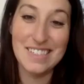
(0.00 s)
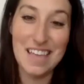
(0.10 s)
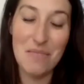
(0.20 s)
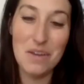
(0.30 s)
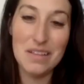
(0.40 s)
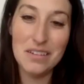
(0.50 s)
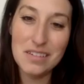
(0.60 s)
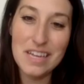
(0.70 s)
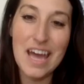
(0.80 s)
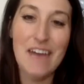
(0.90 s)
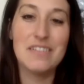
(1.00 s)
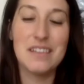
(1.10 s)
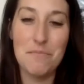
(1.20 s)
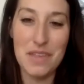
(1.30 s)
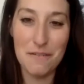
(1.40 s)
and we literally have
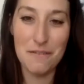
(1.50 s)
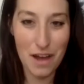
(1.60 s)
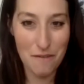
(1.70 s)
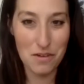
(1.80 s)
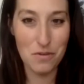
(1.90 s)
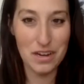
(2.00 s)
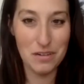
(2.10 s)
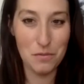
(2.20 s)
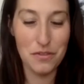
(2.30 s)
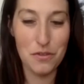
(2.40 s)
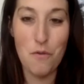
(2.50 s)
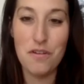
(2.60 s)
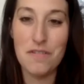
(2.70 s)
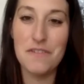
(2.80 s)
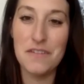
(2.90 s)
something for everyone with
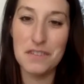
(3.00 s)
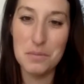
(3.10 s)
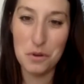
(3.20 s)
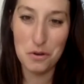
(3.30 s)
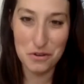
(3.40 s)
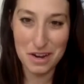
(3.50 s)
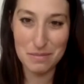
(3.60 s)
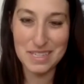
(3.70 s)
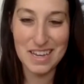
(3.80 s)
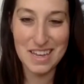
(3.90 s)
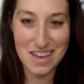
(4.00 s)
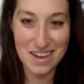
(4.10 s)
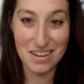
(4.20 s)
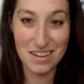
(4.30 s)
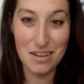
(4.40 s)
over 50 programs a
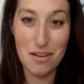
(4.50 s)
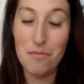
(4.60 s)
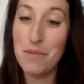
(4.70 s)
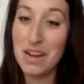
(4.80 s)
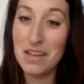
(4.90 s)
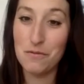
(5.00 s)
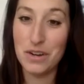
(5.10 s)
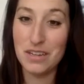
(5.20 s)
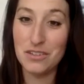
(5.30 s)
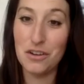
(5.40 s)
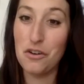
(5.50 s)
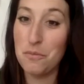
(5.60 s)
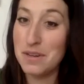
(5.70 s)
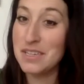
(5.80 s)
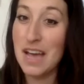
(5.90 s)
year, many of which are
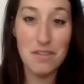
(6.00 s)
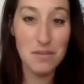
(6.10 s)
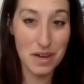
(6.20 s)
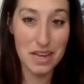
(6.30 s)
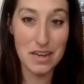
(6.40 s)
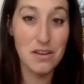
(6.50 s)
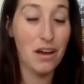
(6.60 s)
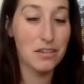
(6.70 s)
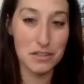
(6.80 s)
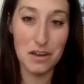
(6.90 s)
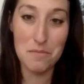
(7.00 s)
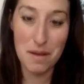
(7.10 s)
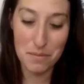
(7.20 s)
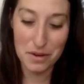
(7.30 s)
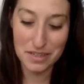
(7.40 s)
open to everybody, not just our
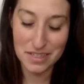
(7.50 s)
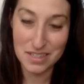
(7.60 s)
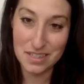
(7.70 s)
members.